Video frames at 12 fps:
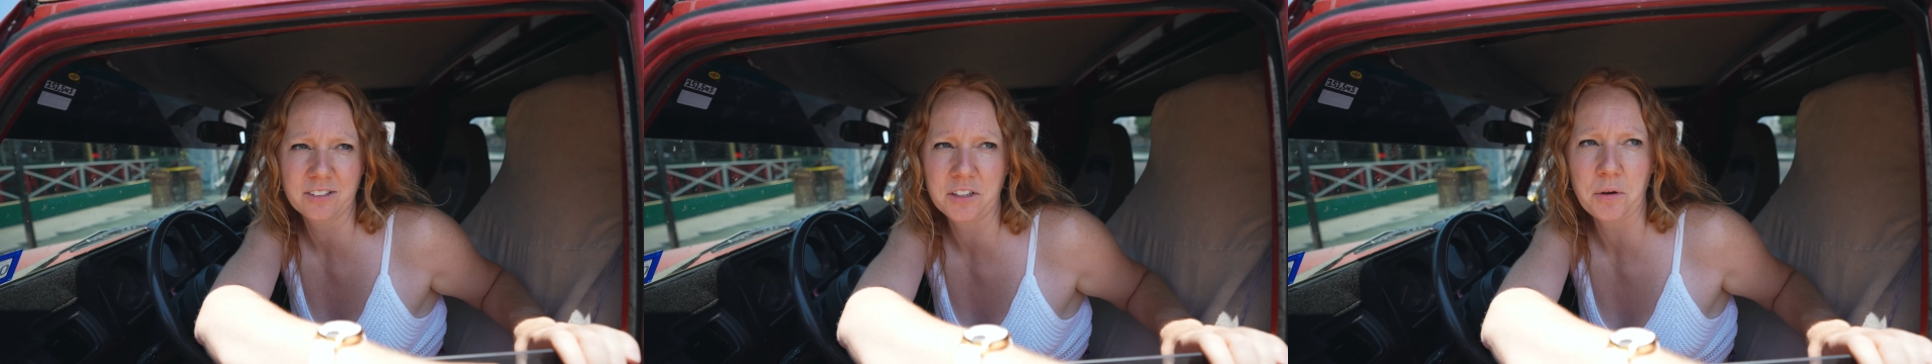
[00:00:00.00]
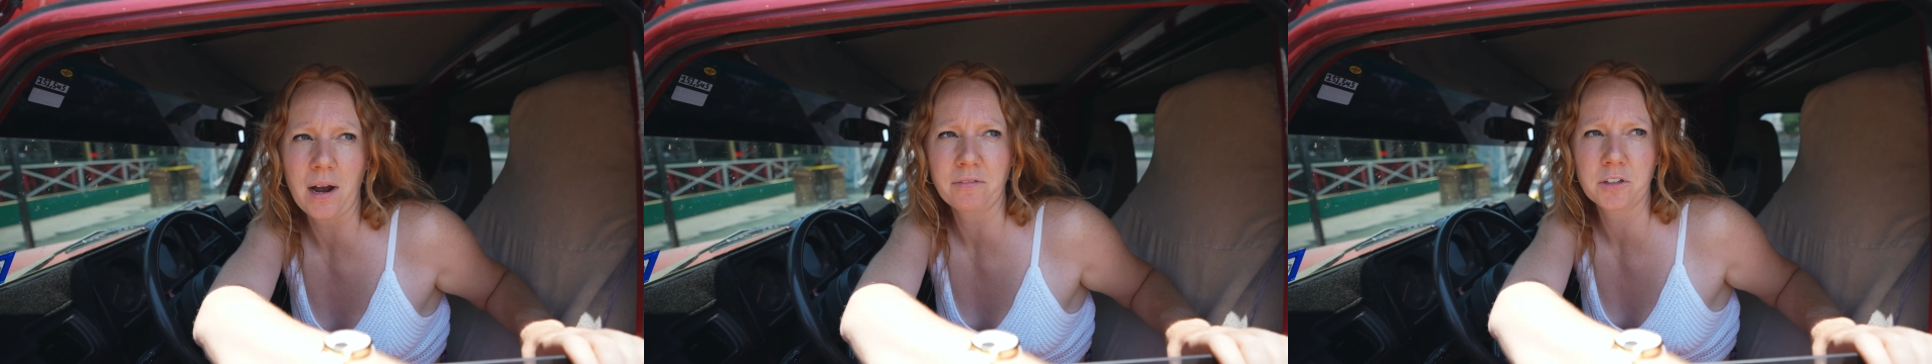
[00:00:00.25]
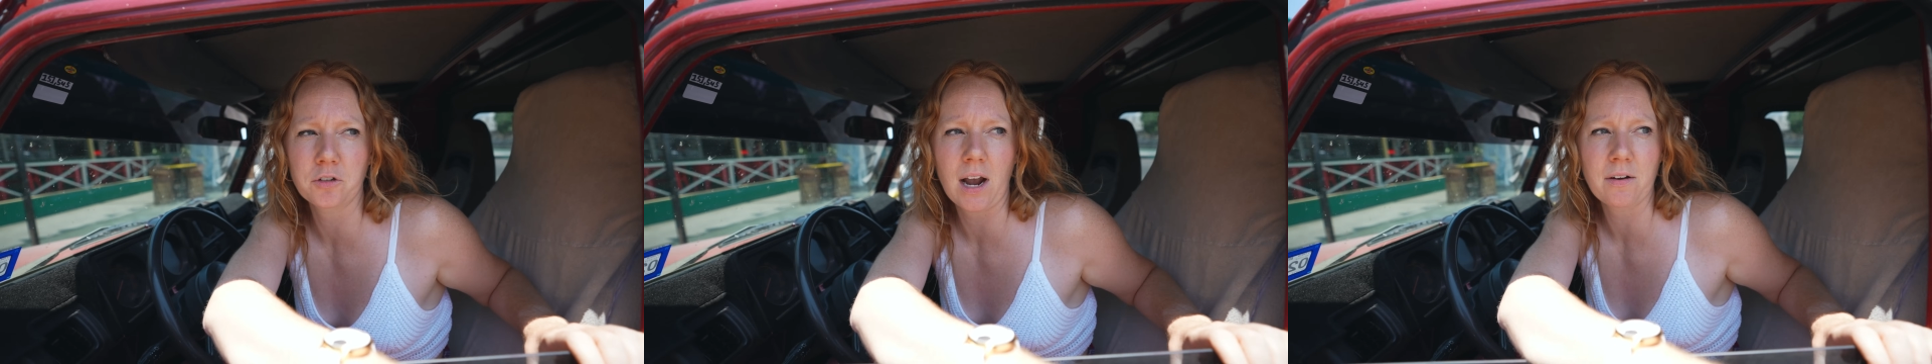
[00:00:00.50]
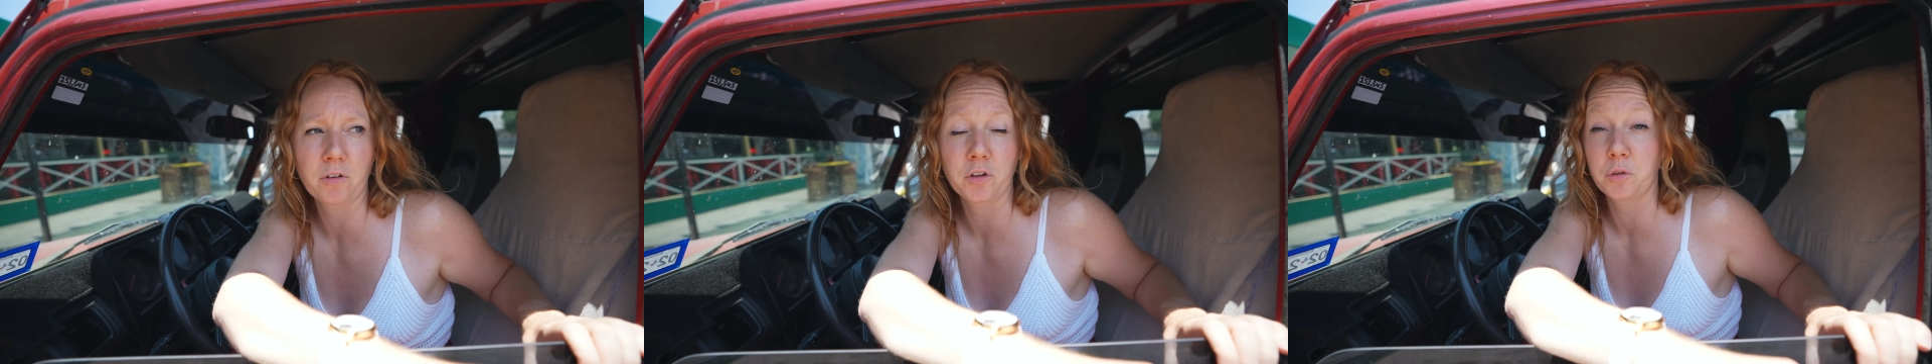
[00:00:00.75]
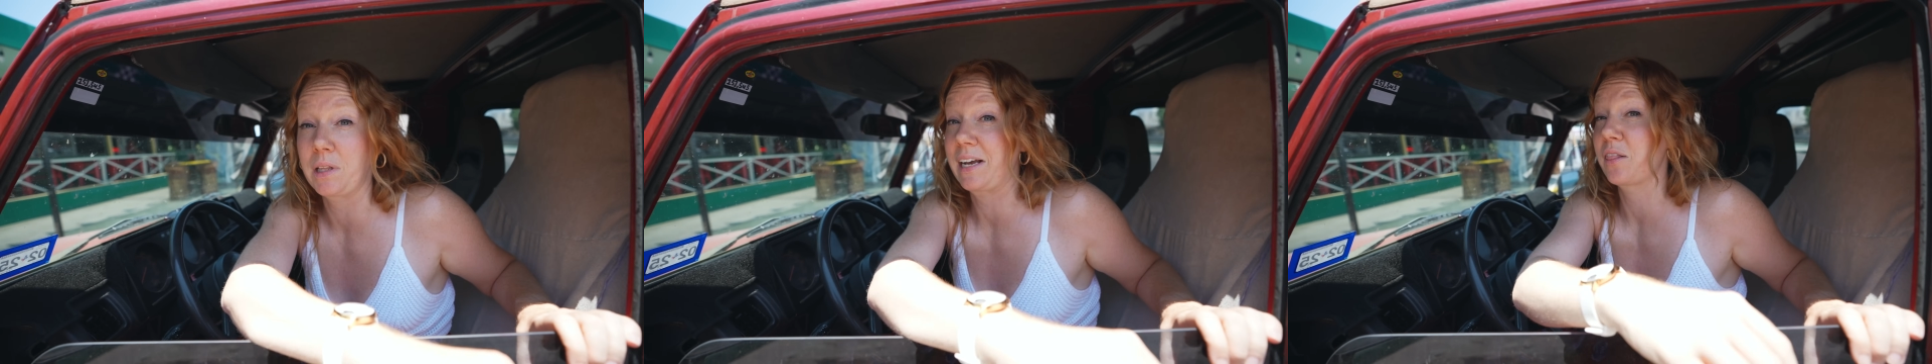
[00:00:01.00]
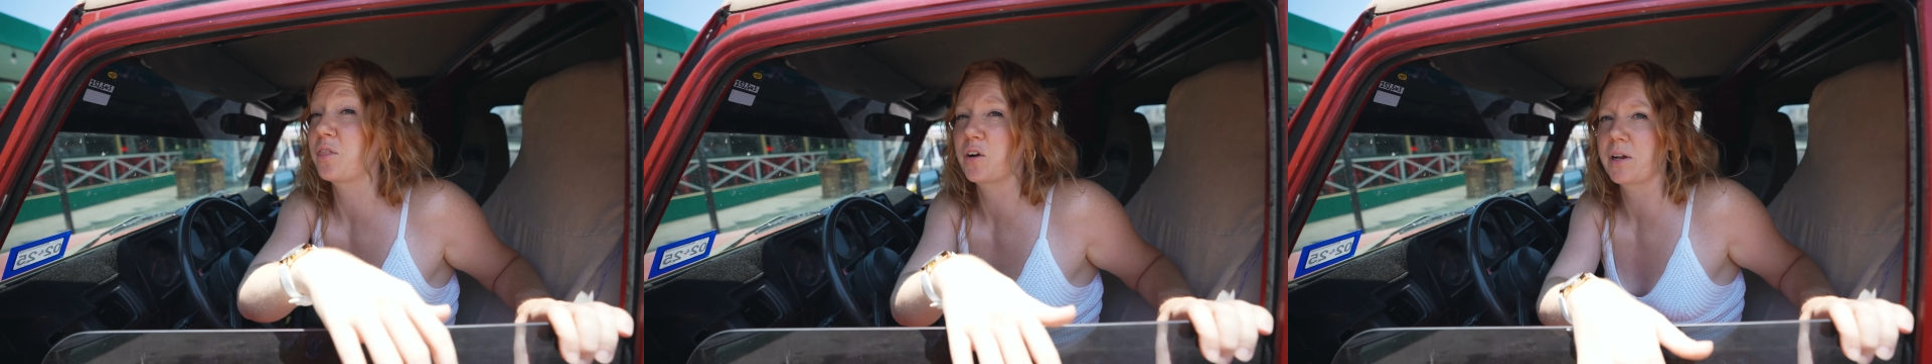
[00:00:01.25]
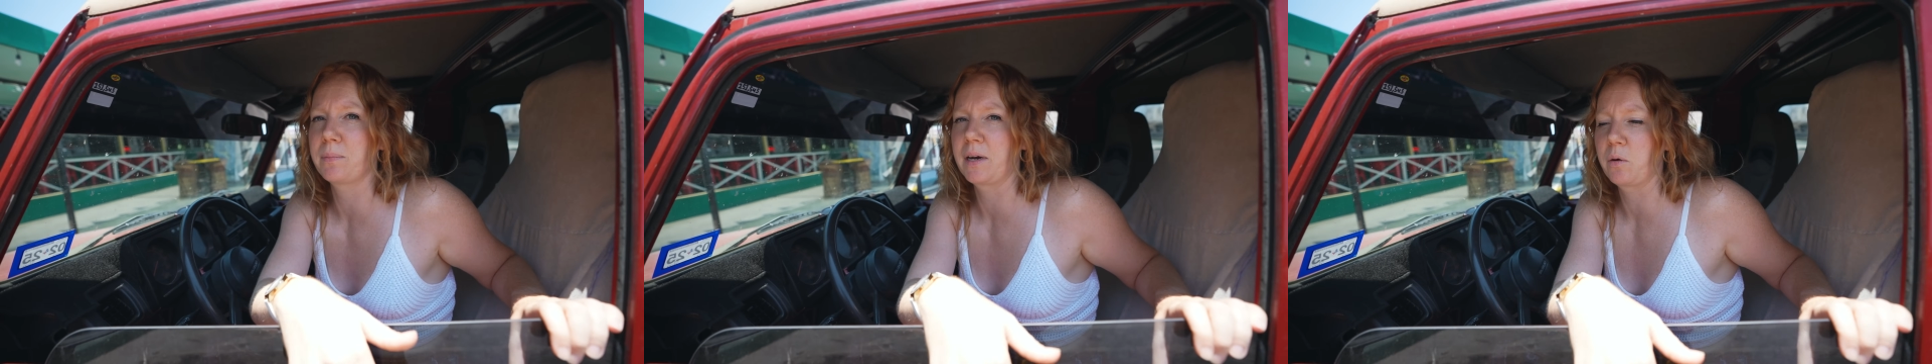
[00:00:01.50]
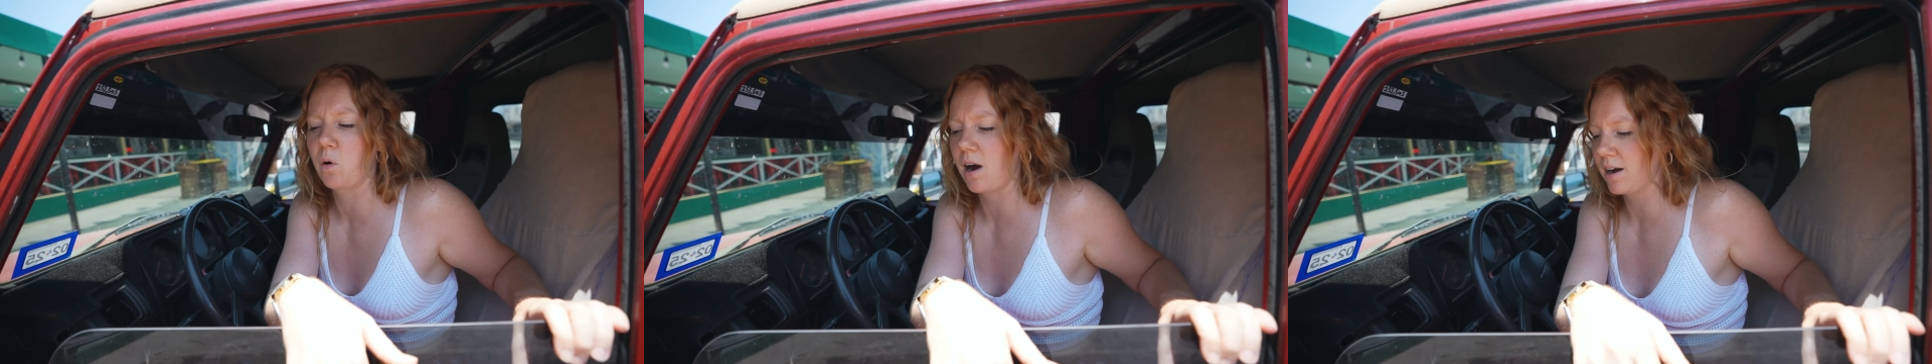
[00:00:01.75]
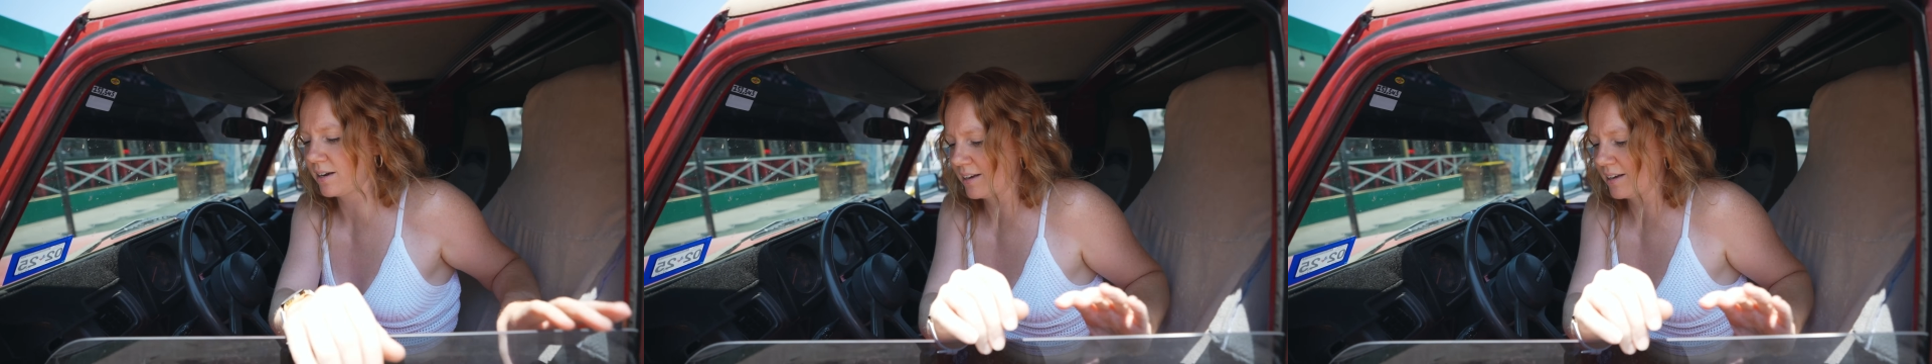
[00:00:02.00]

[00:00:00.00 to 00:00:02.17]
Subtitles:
So you have to drive or do like a 30-minute walk.